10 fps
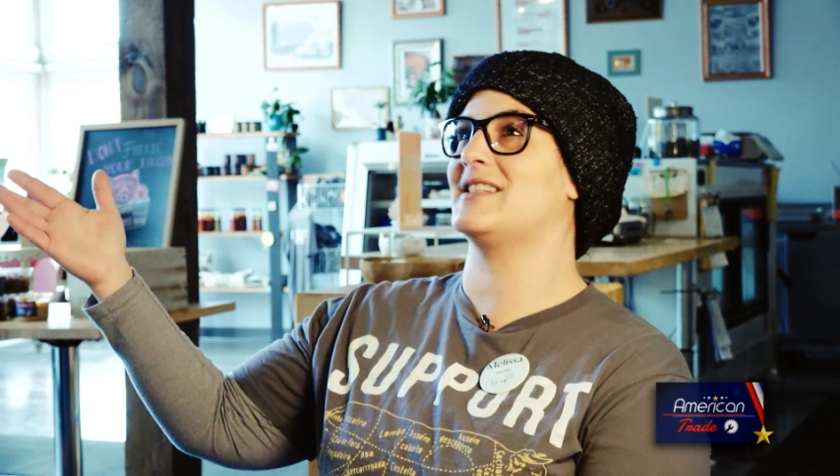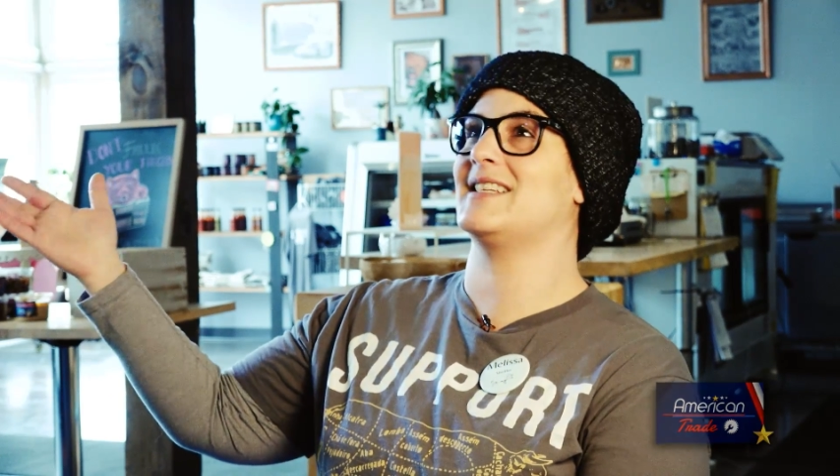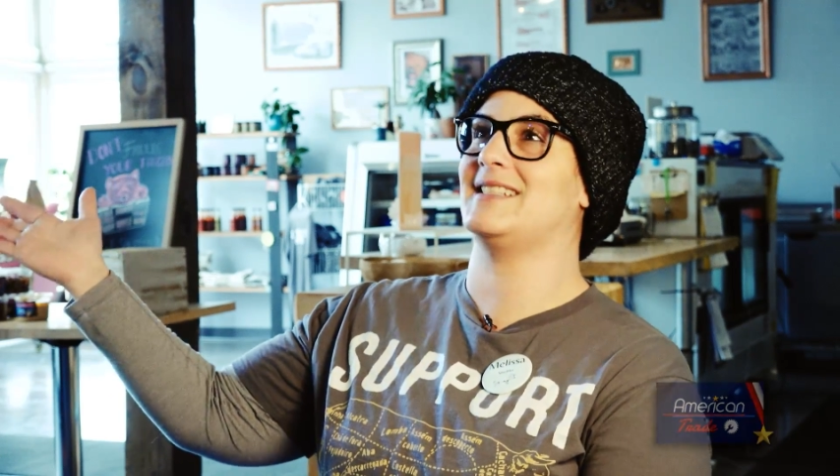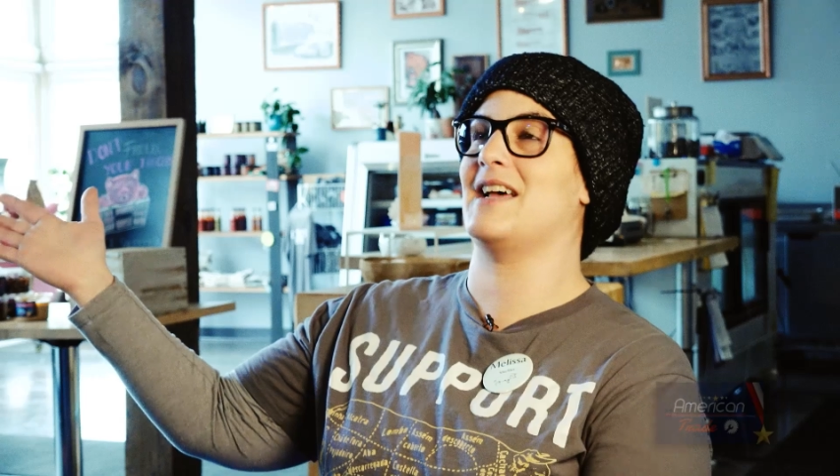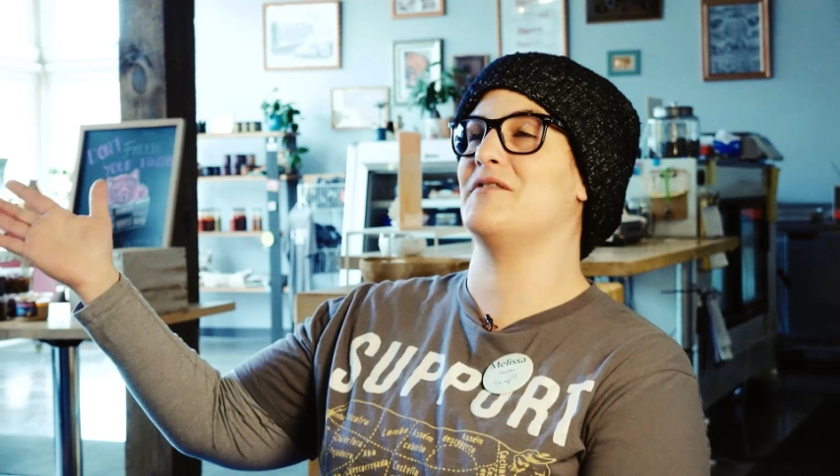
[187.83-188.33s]
just
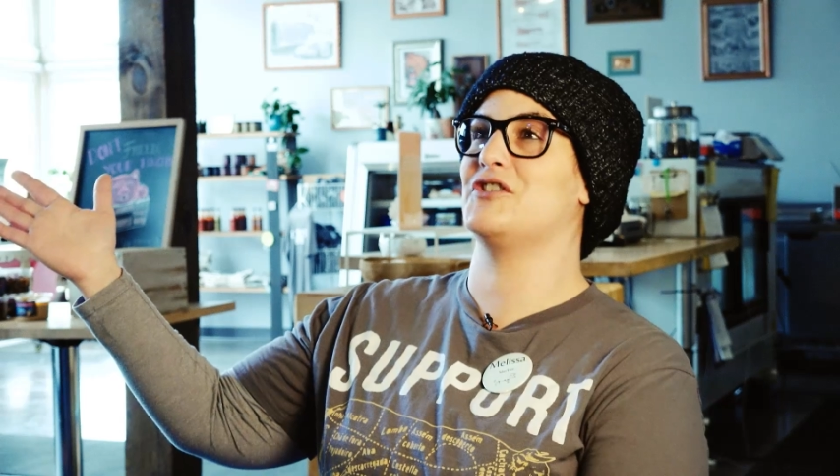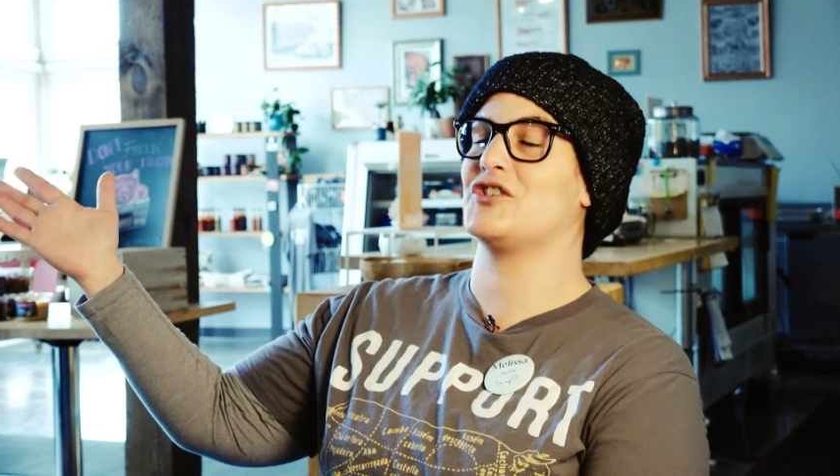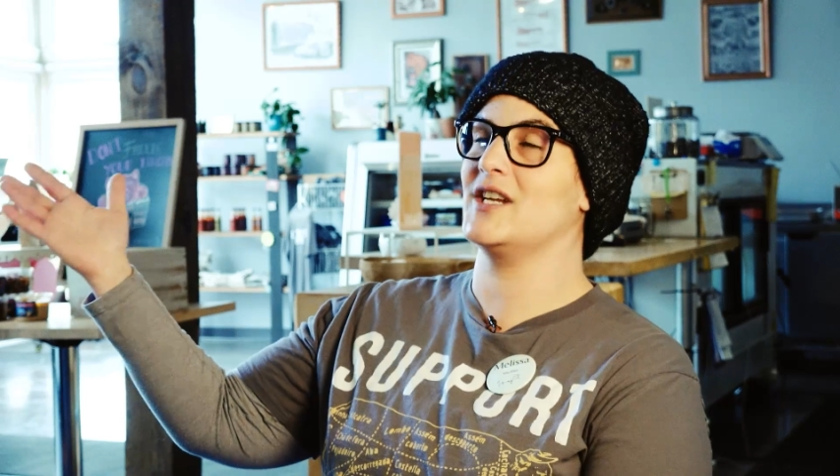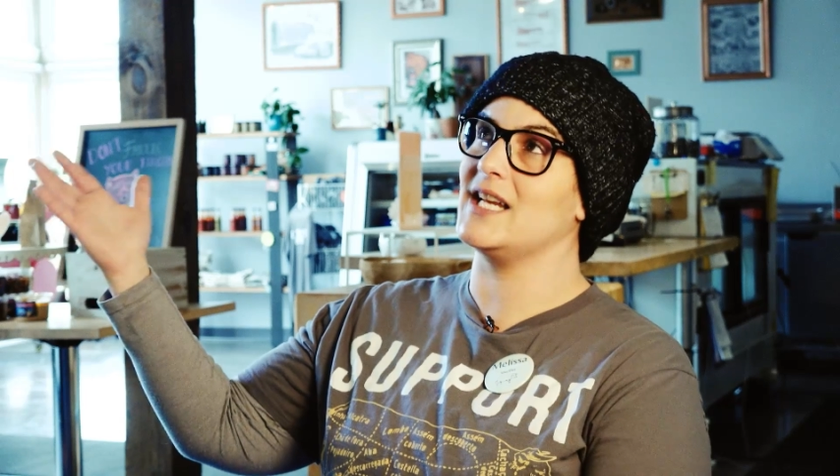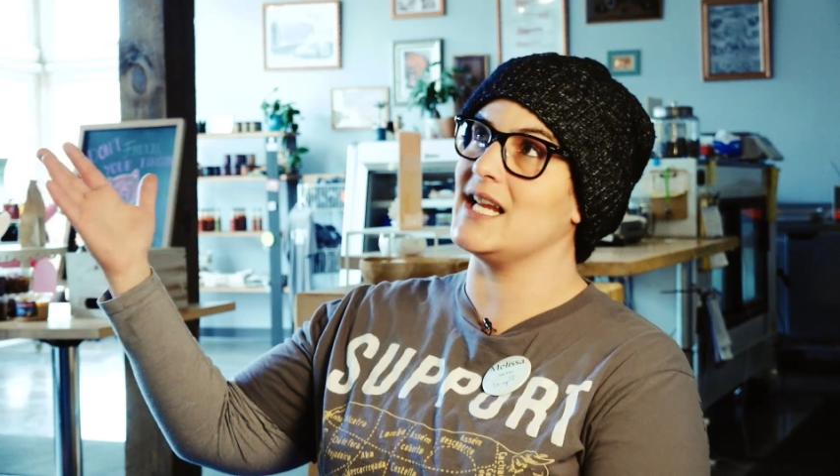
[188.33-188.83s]
sits out in the
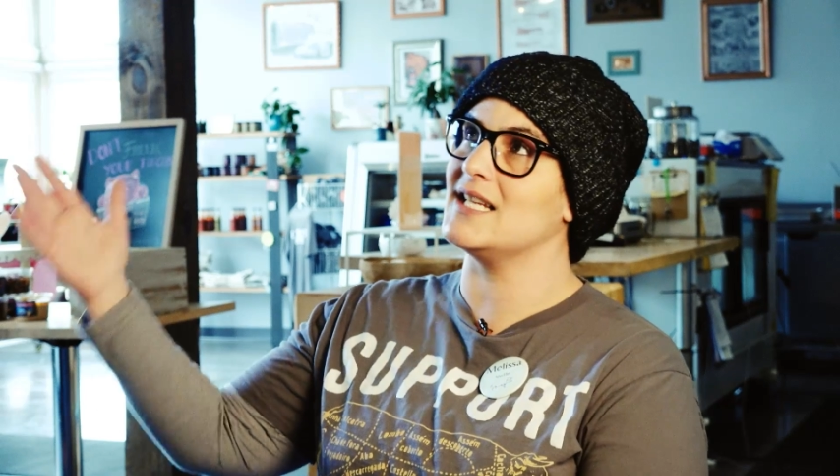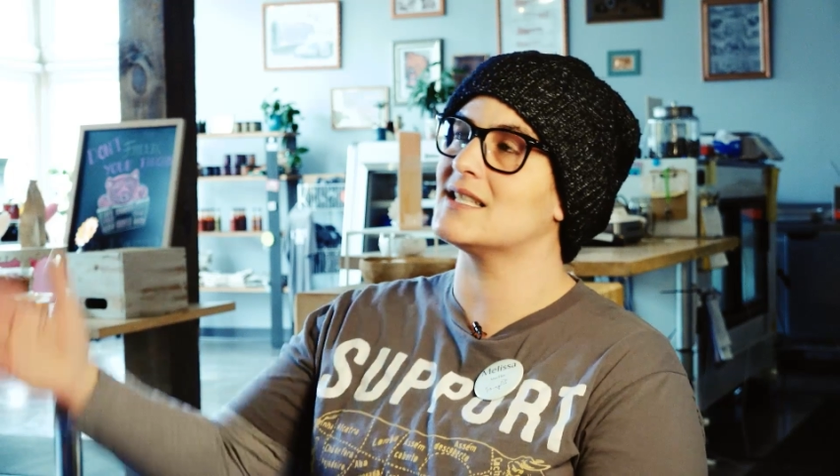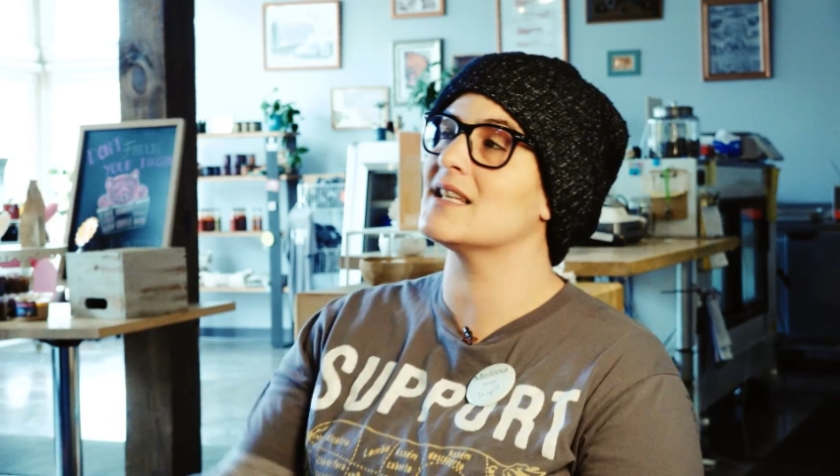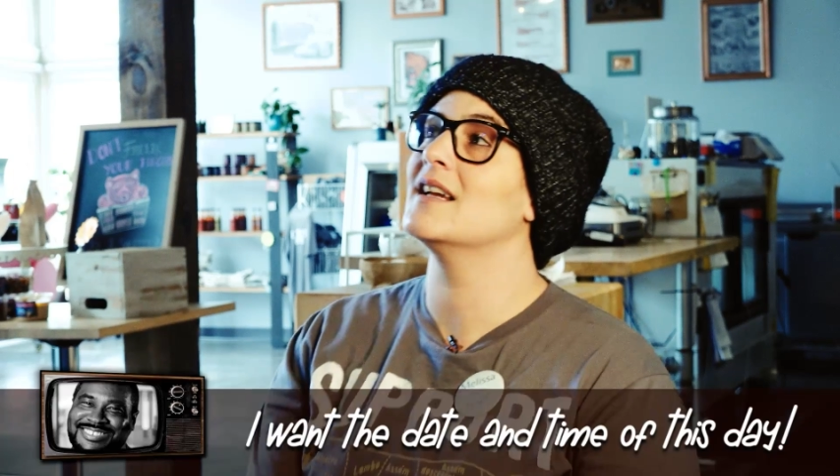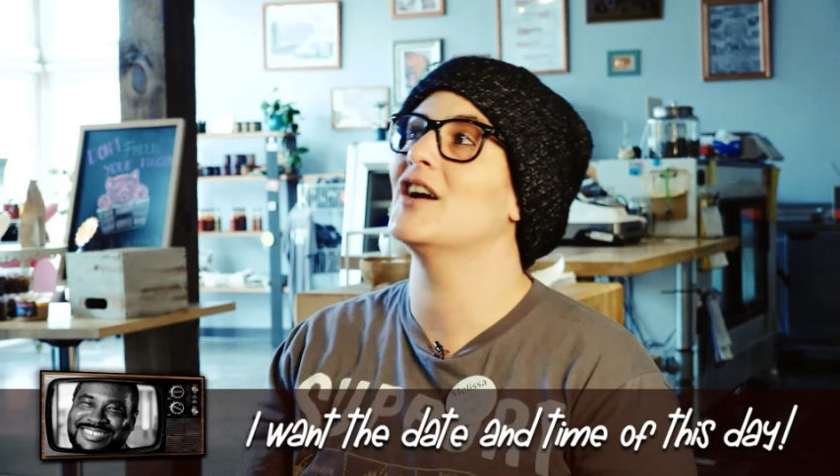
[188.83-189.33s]
street and
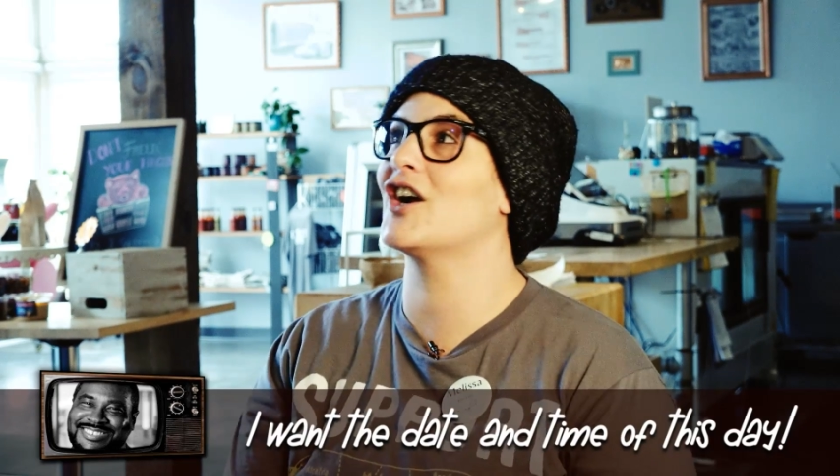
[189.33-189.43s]
eats